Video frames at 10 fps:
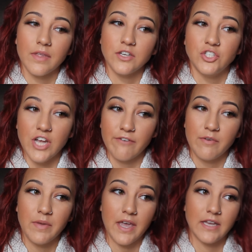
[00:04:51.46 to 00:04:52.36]
Jeff
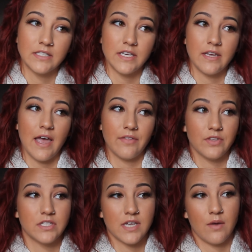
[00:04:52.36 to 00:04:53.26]
and Mackenzie at
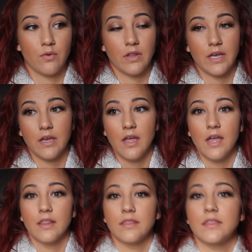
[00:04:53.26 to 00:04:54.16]
this time were like
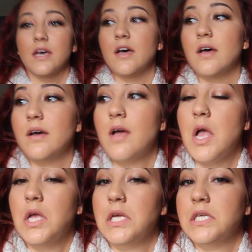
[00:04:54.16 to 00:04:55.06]
the,
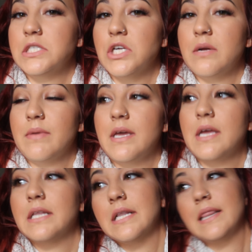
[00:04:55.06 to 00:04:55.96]
sorry, my
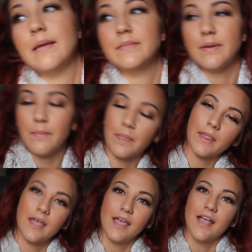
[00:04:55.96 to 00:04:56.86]
laptop.
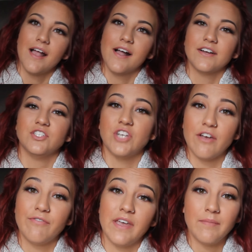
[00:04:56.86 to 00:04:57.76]

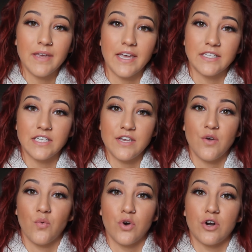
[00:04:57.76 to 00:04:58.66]
Jeff and Mackenzie
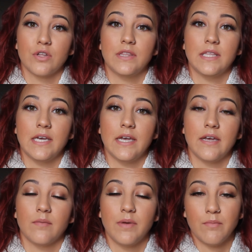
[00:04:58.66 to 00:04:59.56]
were
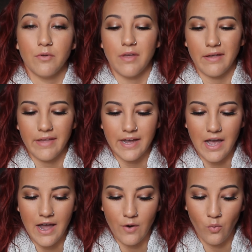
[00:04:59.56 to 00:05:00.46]
the people that like
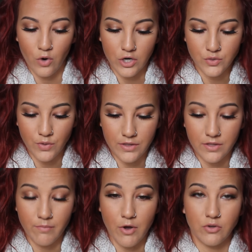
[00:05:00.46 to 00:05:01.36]
I worked with
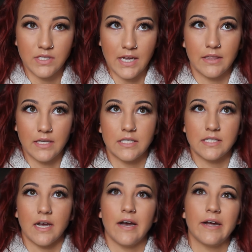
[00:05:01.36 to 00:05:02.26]
the most at this
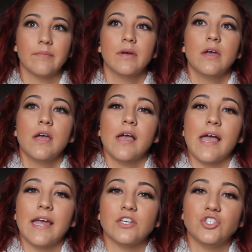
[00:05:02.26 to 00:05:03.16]
time.
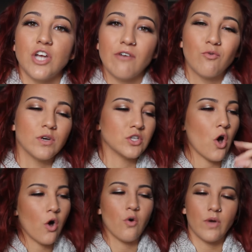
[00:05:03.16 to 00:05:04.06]
And Jeff was
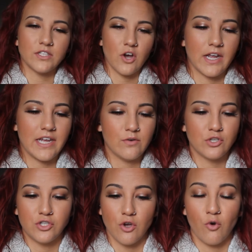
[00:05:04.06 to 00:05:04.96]
always He
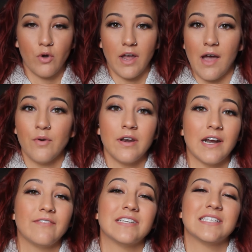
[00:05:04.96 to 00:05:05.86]
was so quick. I would
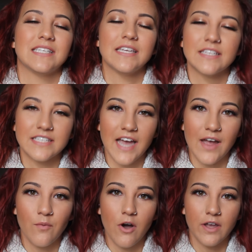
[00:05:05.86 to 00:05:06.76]
not even see this
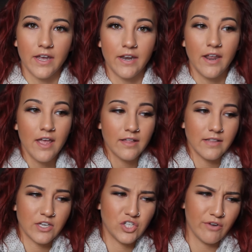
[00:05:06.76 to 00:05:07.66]
guy walk in.
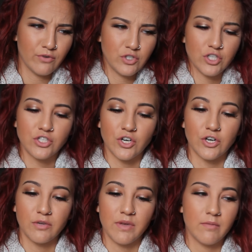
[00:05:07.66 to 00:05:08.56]
Like, Jeff would just
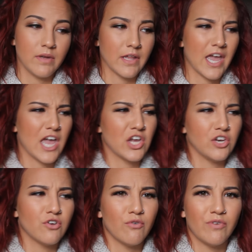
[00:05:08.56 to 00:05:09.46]
turn to me and be like, hey, can
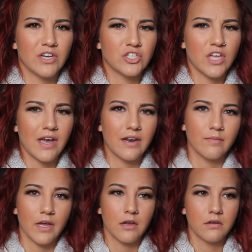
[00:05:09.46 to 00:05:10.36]
you go finish that? And I'm
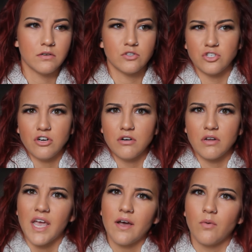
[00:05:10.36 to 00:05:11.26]
like, sure,
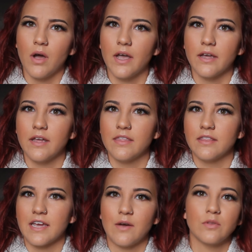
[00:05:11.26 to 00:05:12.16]
yeah, why? And then,
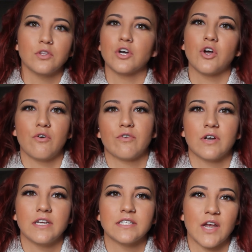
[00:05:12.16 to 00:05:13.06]
like, I would look over and
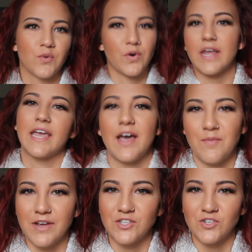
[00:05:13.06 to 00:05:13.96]
he's, like, ringing out
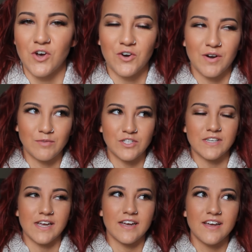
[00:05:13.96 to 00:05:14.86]
my stalker. I'm just
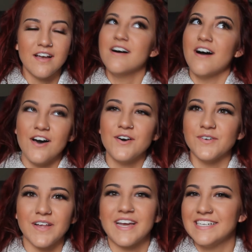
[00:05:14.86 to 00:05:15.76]
like, oh,
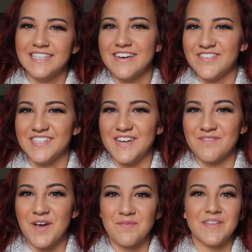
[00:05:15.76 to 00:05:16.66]
like, I didn't even see him
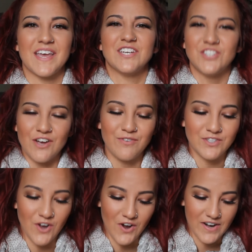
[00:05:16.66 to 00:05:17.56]
come in. Like, Jeff
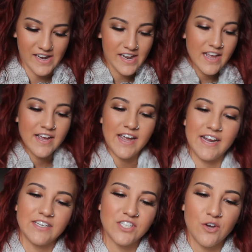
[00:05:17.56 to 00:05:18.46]
is on it.
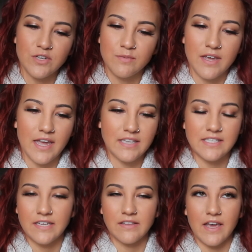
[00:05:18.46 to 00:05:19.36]
And so is
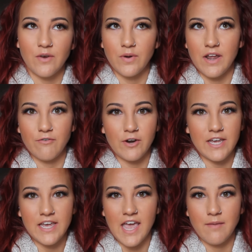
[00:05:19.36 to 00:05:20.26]
Mackenzie. Like, whenever
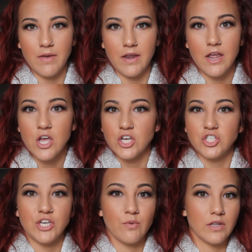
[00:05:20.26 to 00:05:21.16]
he came in,
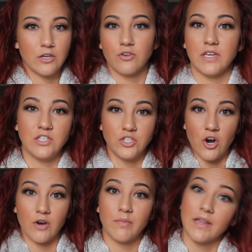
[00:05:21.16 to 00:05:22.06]
she would literally
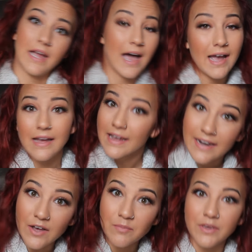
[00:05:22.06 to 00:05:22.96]
dart and be like, hi, I can
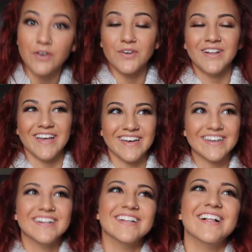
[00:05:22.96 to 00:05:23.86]
help you. Like,
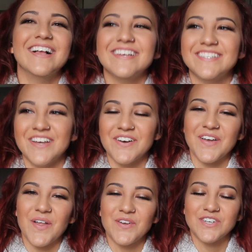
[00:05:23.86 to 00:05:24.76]
so,
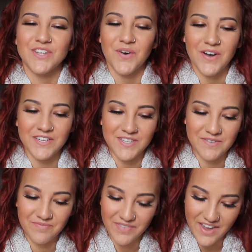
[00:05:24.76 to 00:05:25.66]
yeah, they're so
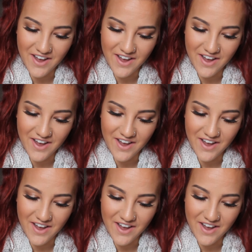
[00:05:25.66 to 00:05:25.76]
awesome.